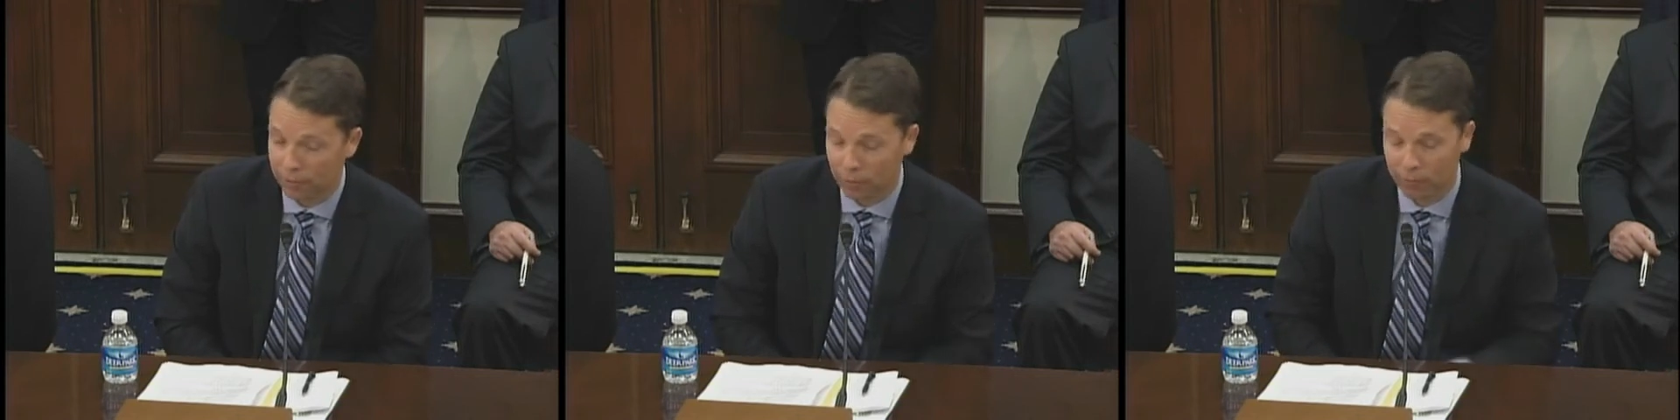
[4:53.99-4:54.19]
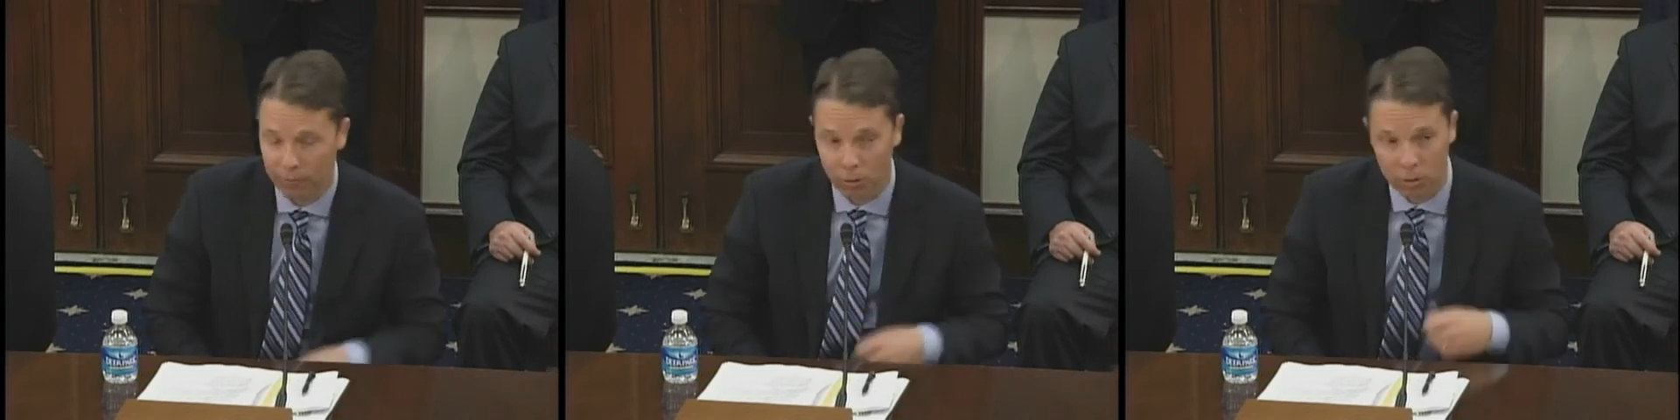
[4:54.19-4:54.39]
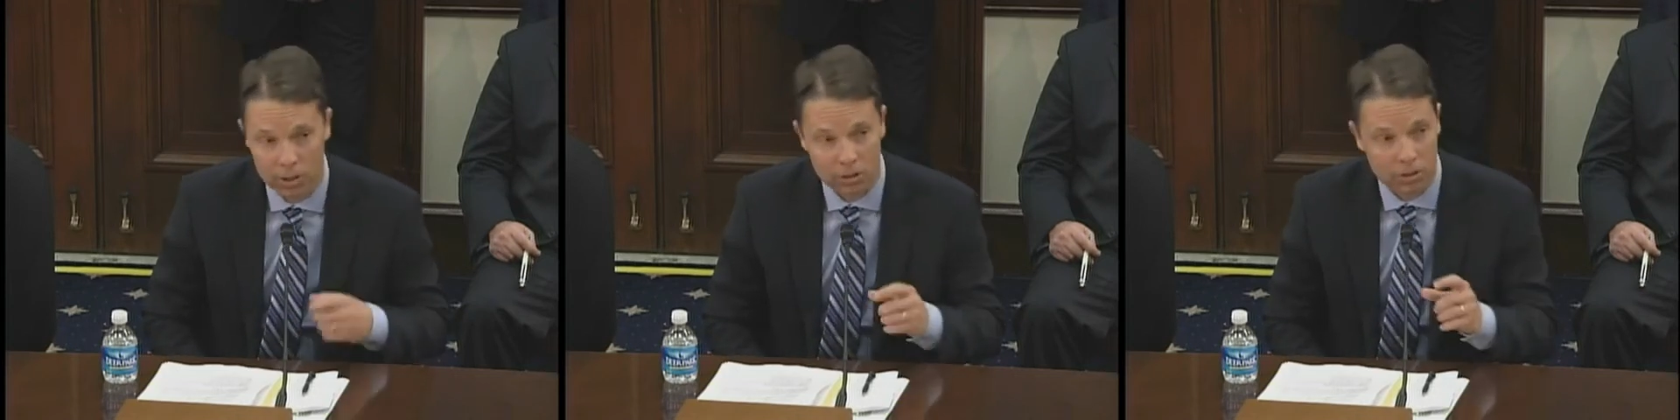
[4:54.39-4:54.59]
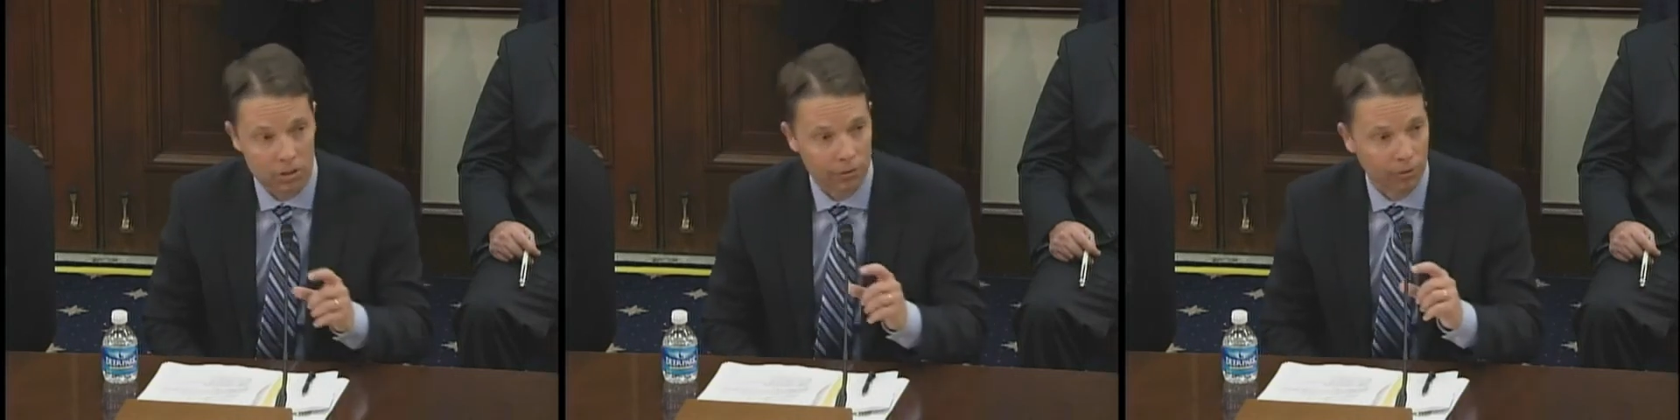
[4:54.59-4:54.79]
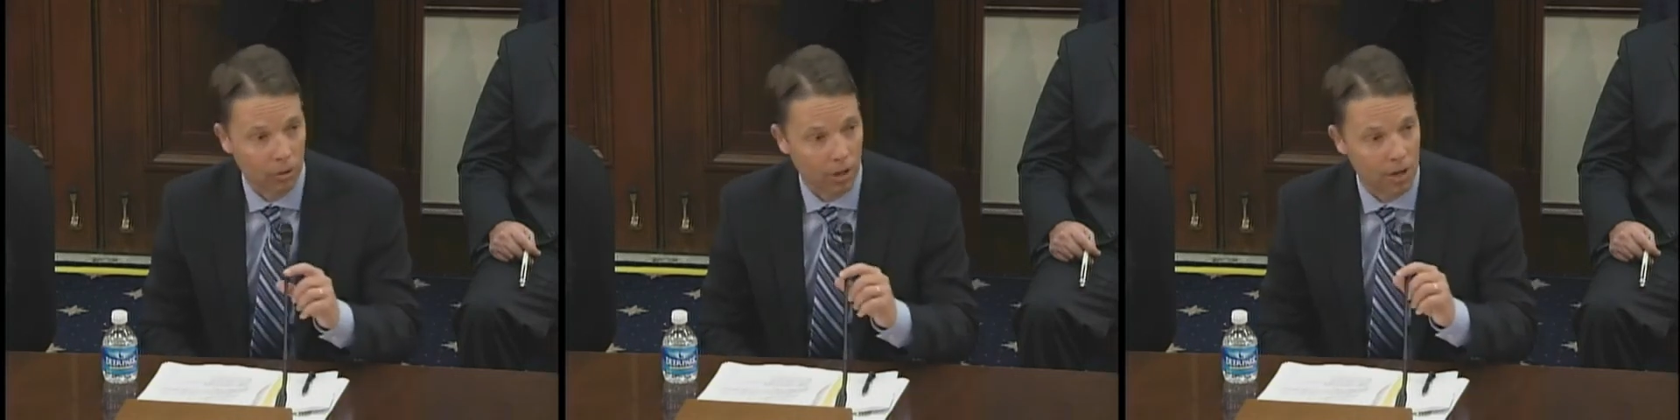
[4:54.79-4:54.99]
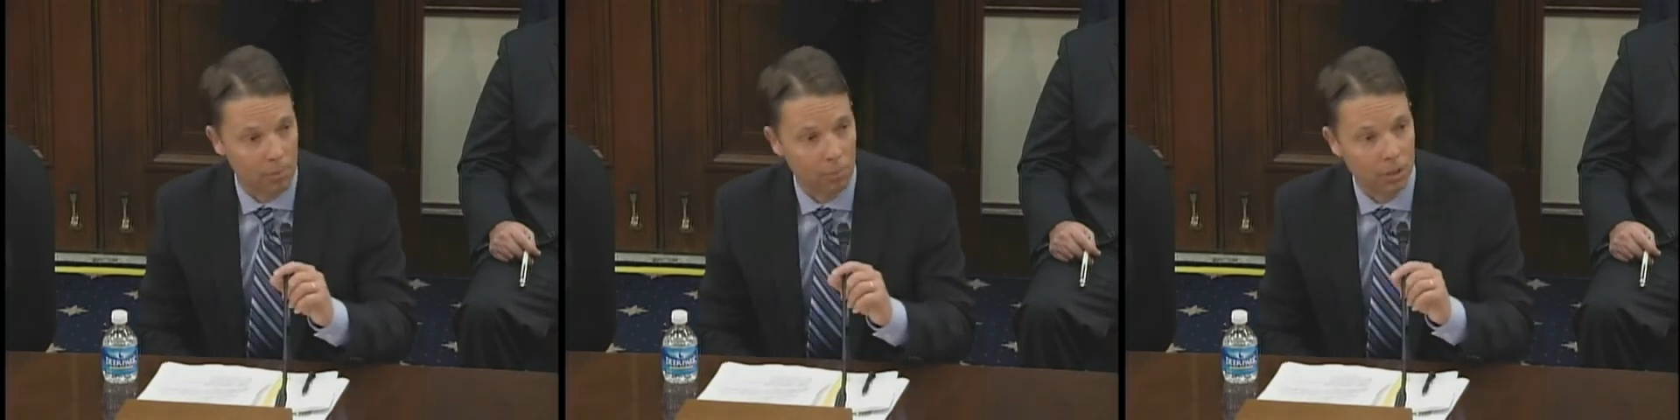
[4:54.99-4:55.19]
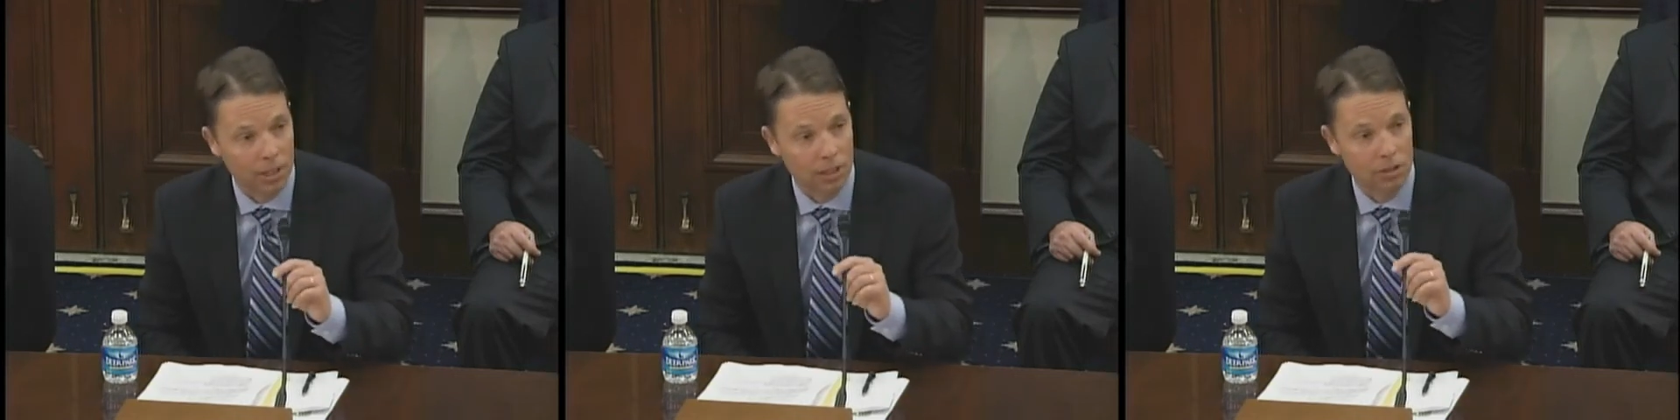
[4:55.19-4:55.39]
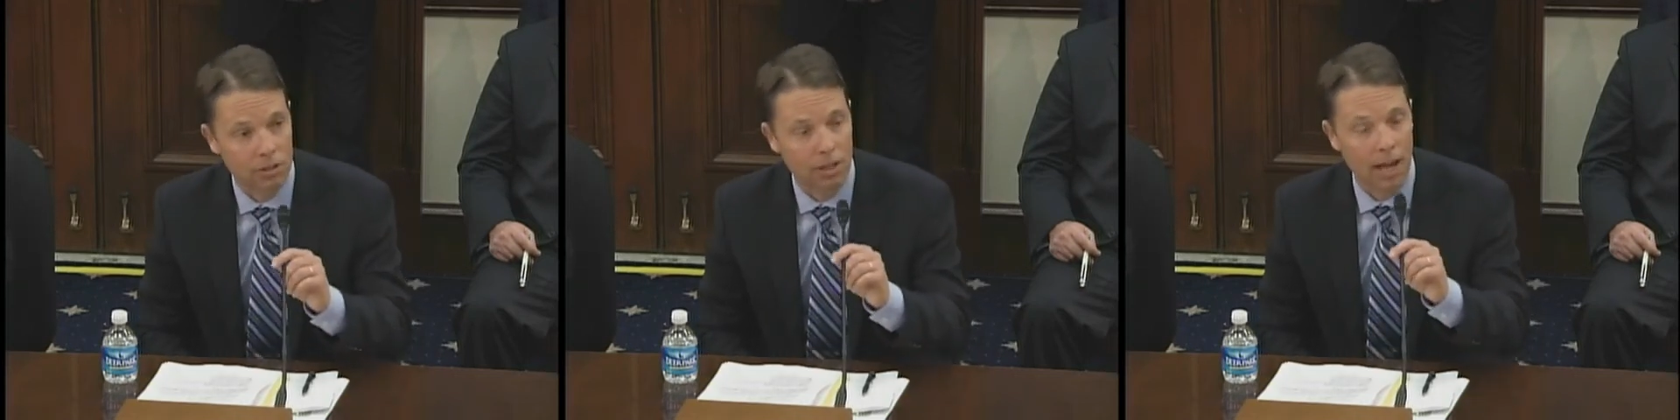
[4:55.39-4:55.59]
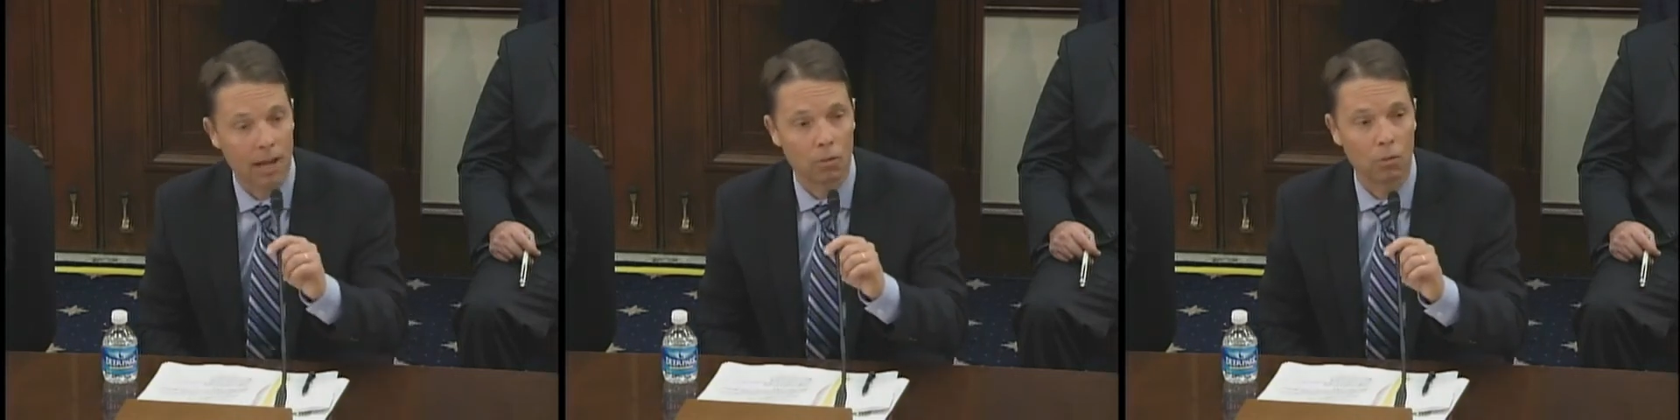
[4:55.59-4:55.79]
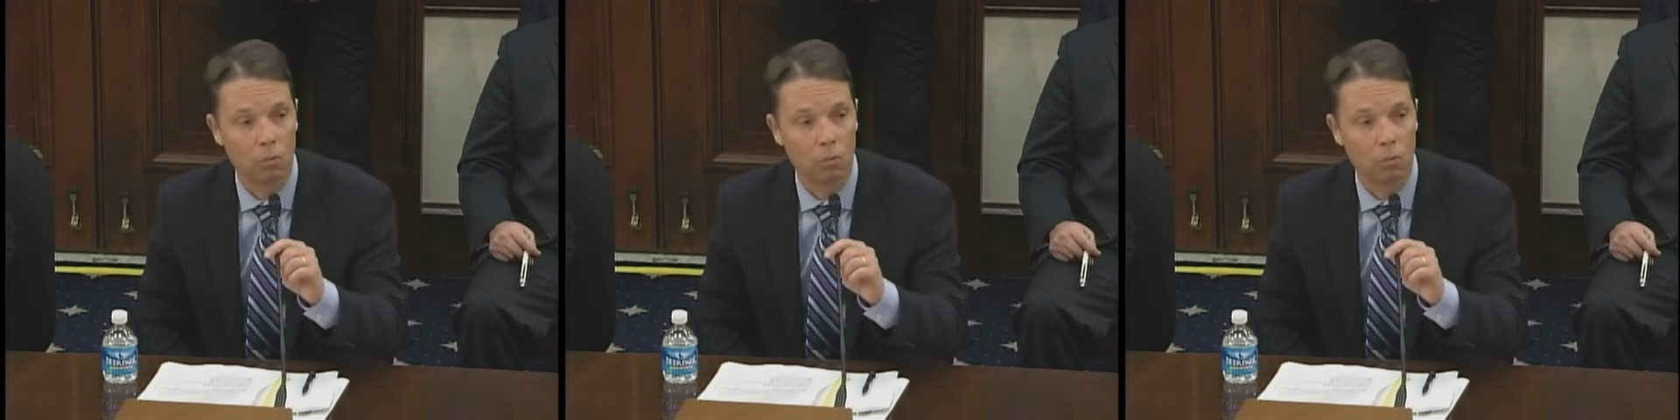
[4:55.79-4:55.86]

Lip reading: For instance, for companies that